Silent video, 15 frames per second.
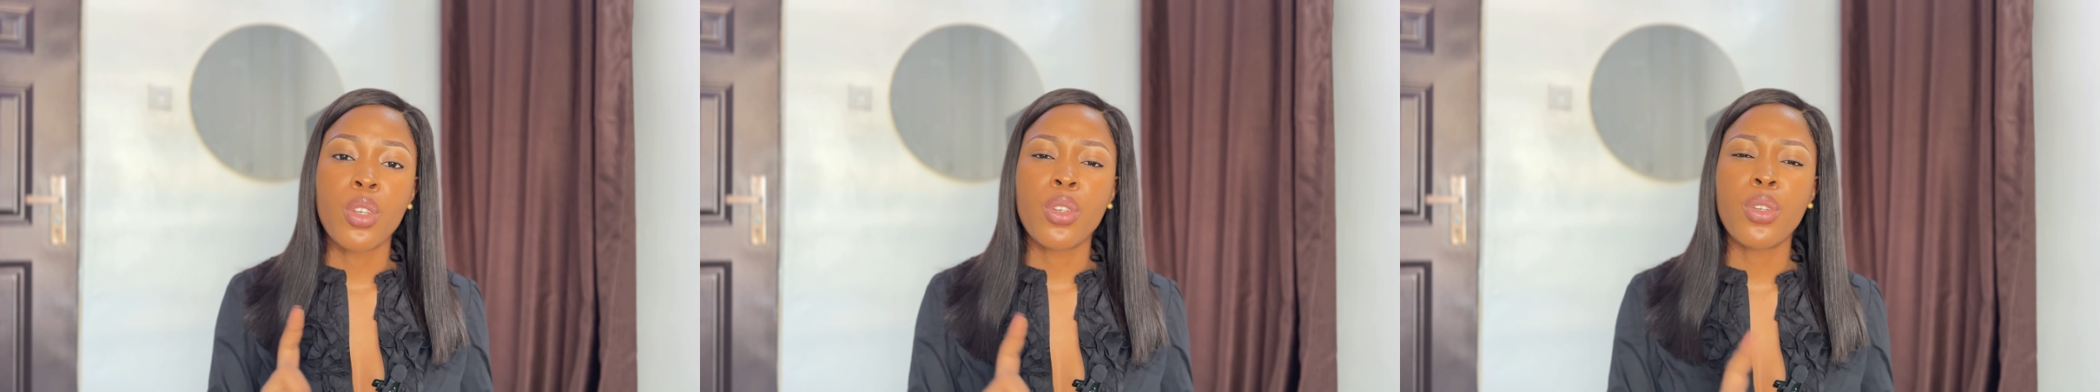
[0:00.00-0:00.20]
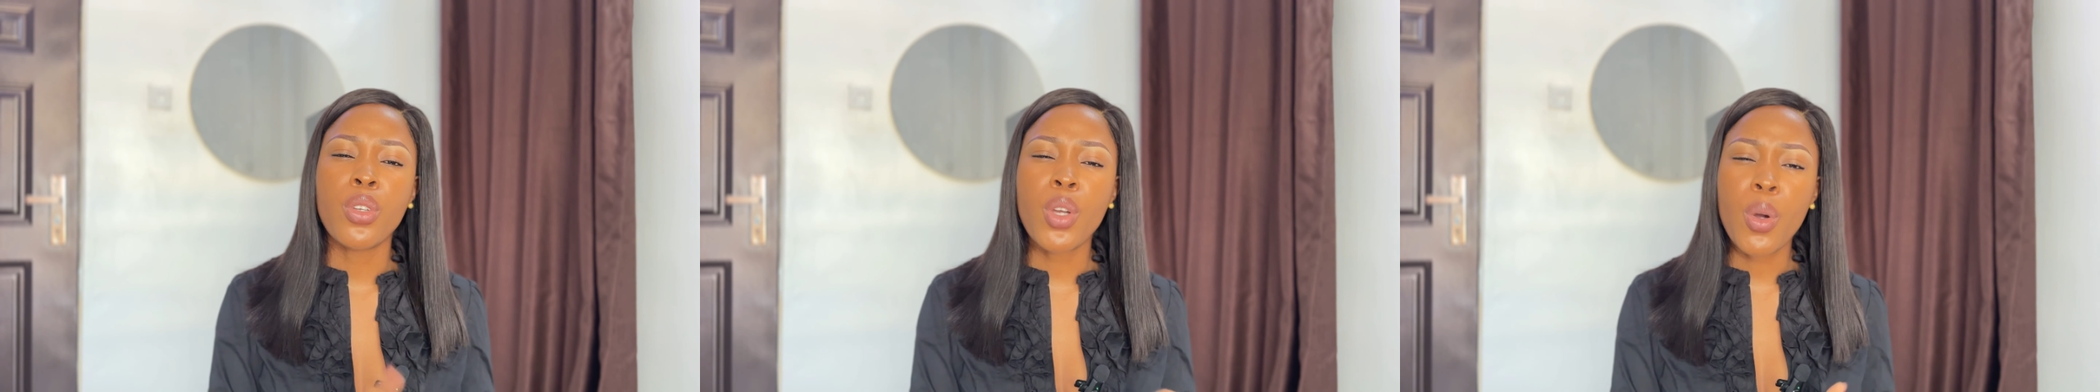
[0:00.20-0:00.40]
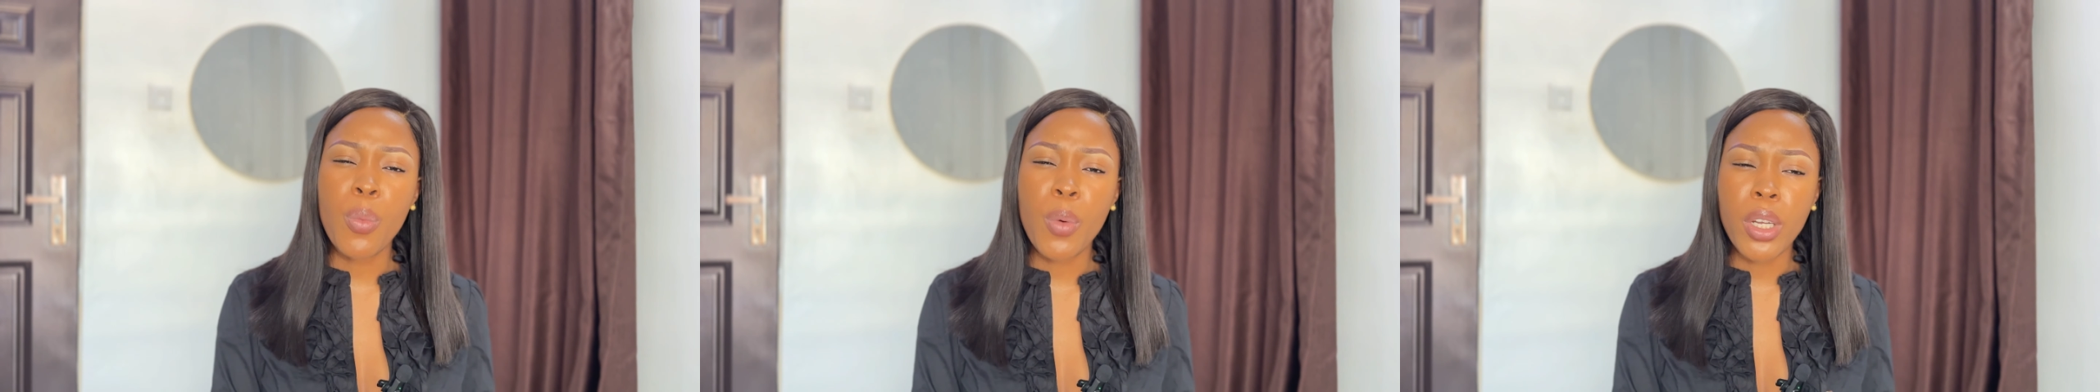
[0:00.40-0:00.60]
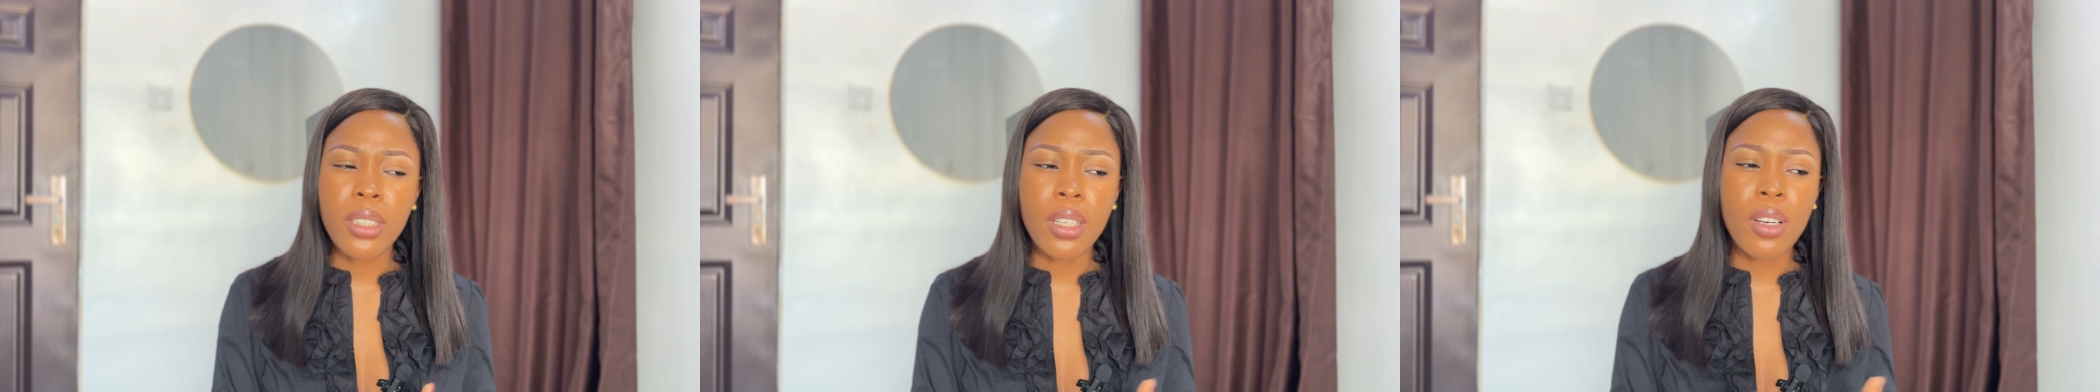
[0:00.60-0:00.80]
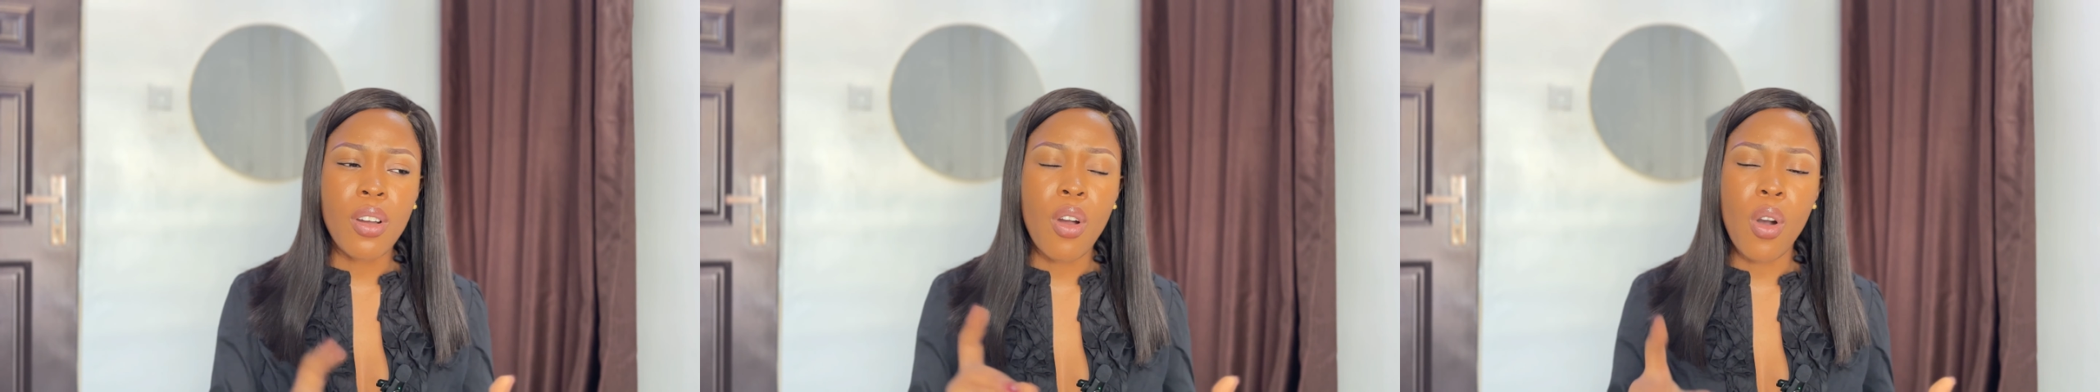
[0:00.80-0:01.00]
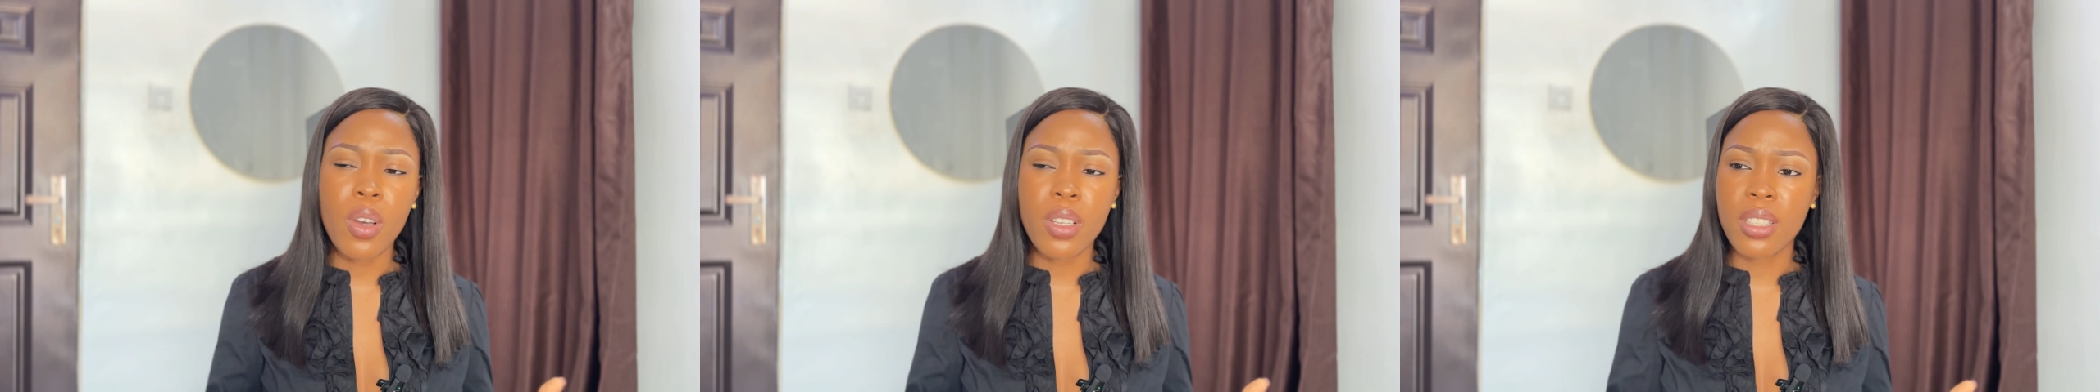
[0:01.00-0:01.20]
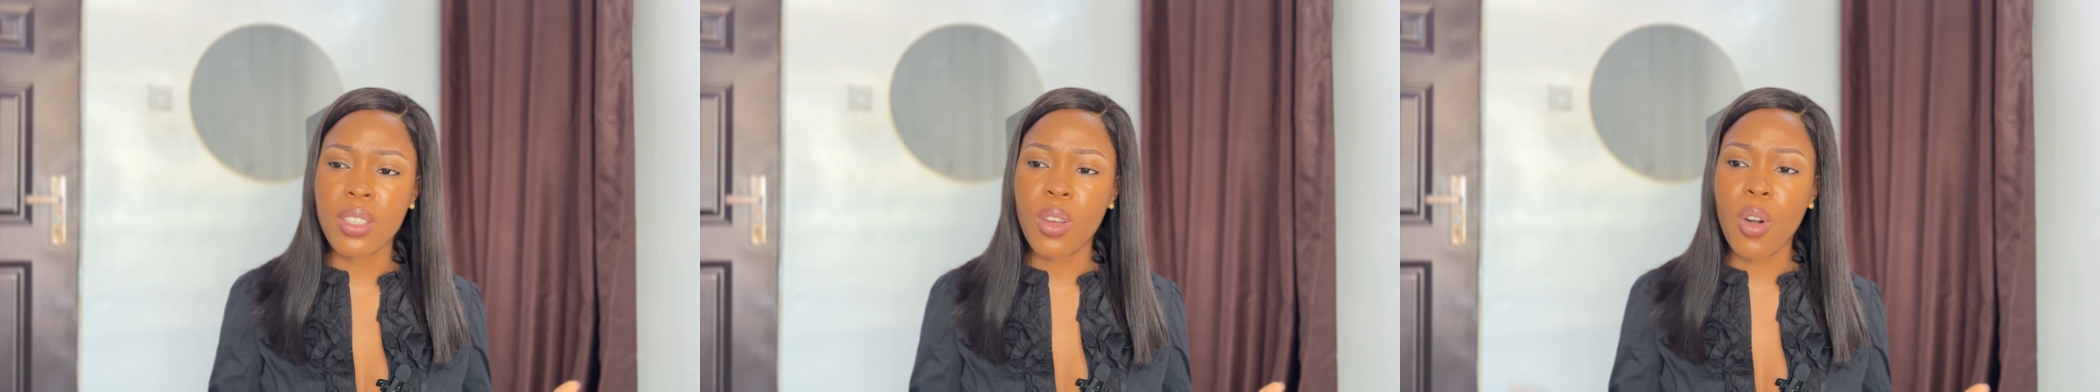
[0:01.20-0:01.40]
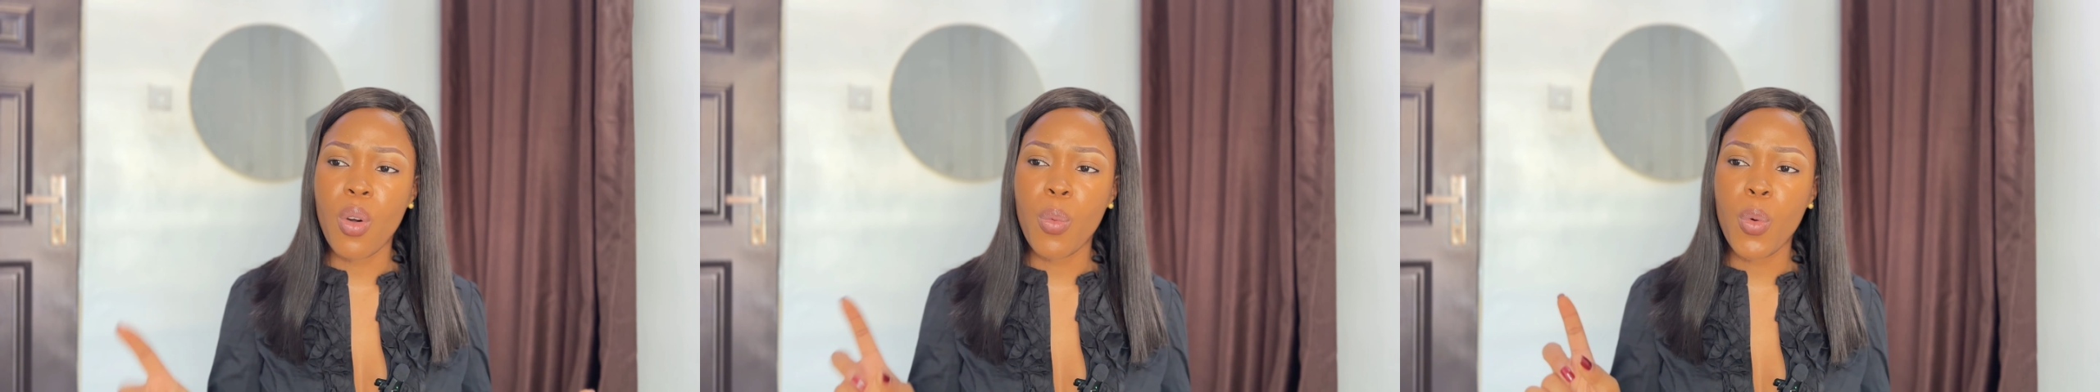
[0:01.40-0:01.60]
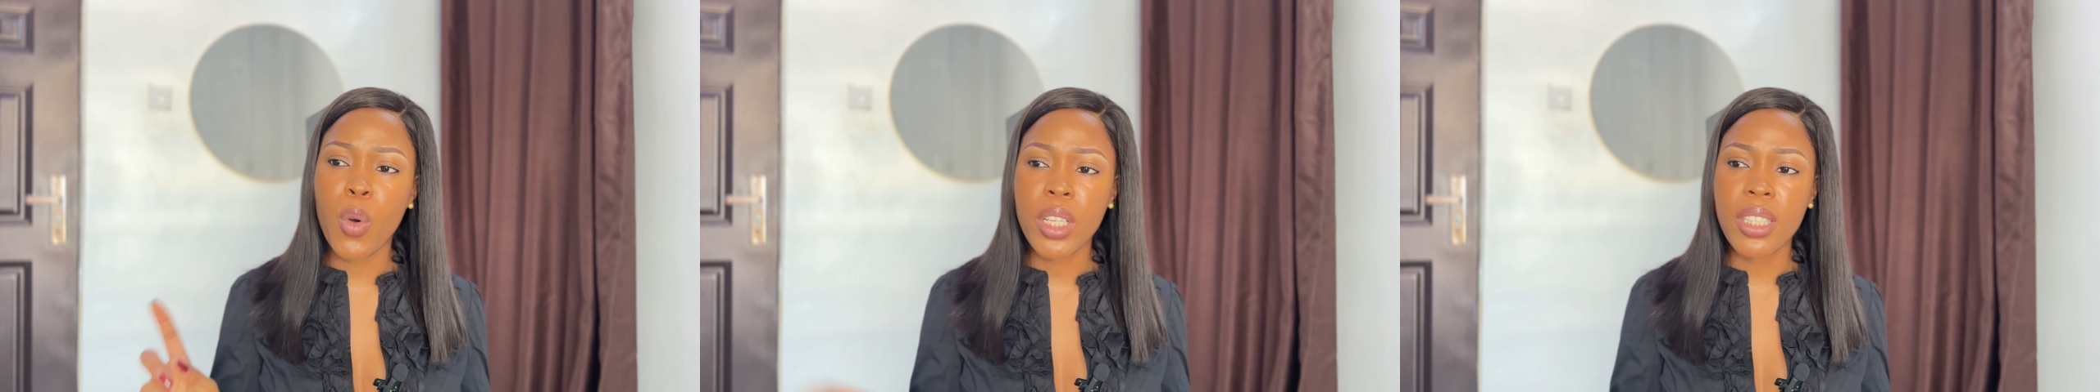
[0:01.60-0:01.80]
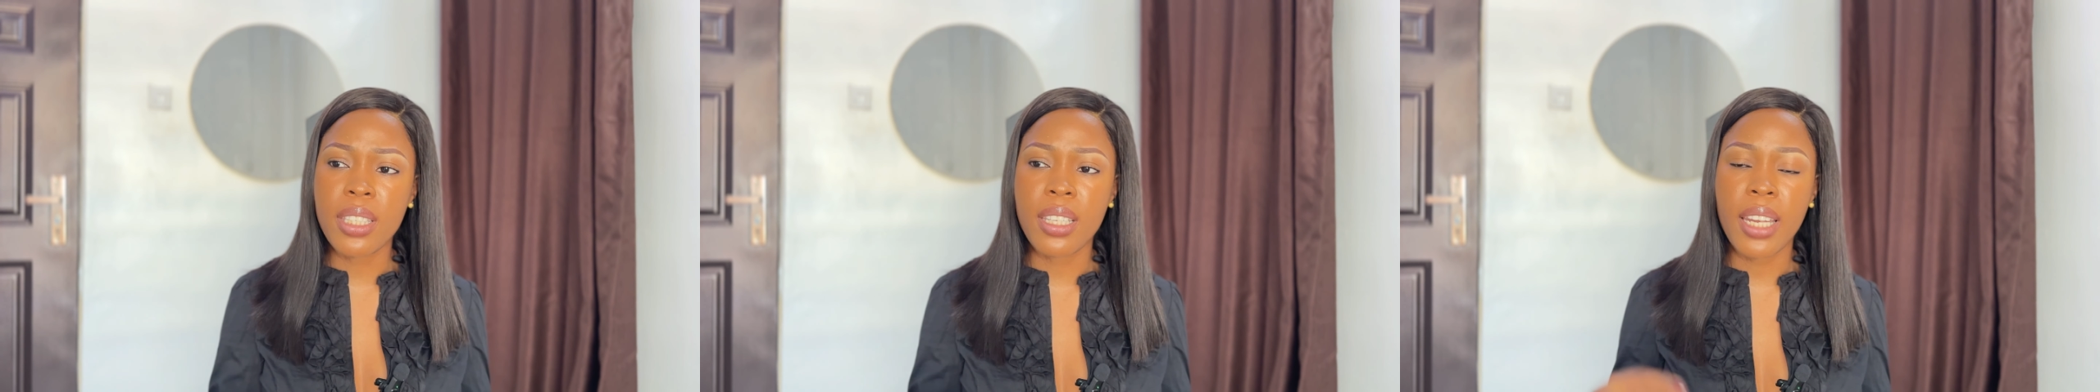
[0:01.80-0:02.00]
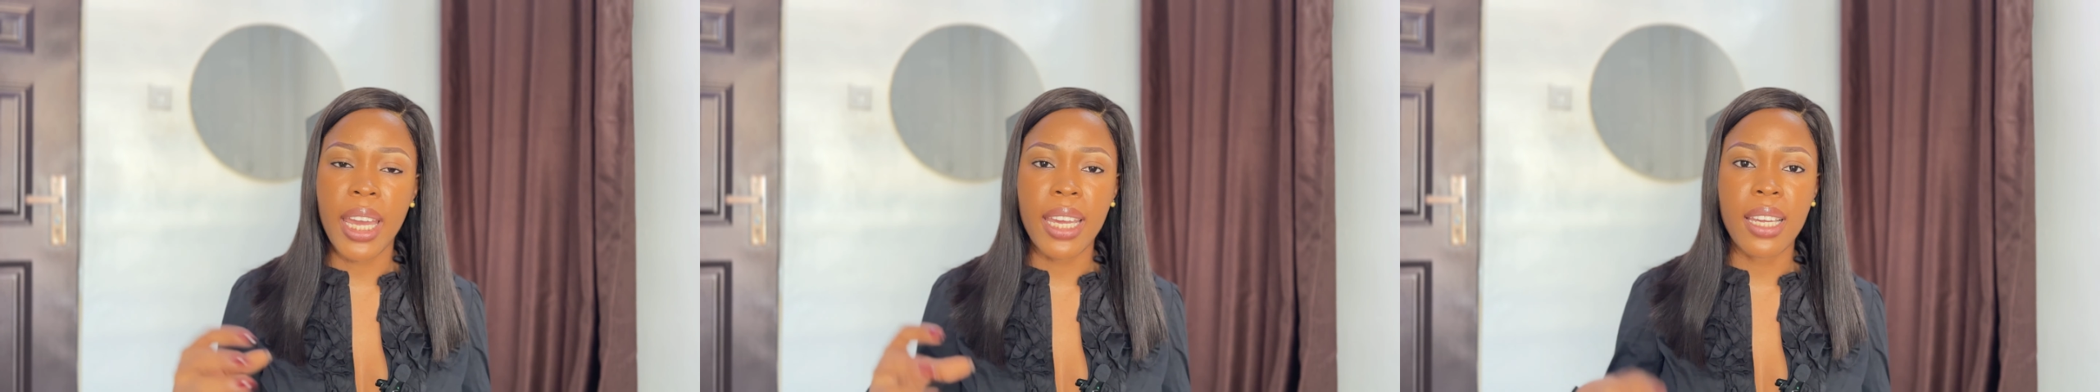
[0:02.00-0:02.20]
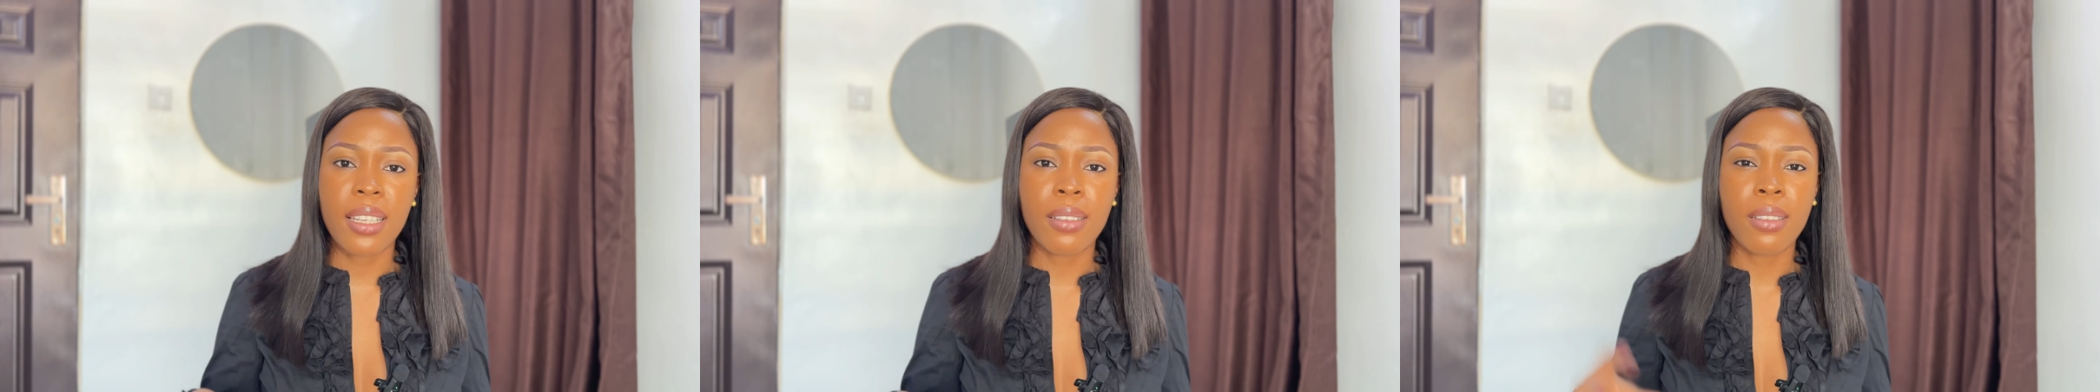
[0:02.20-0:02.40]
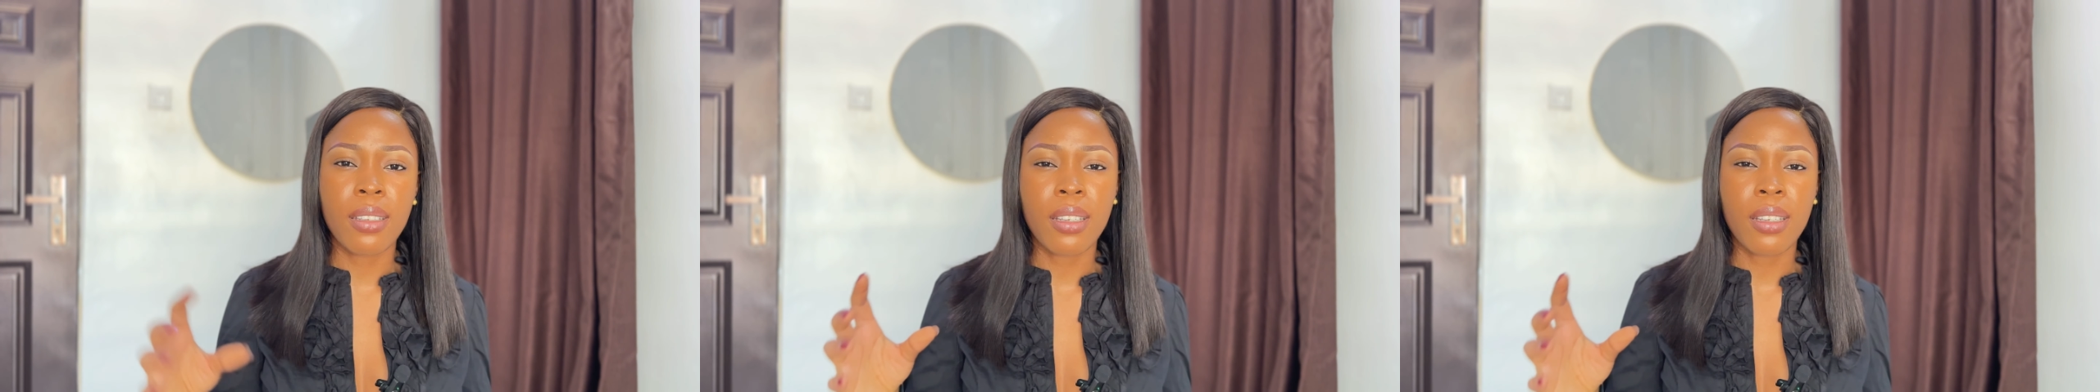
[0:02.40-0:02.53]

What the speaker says: Know what course or what like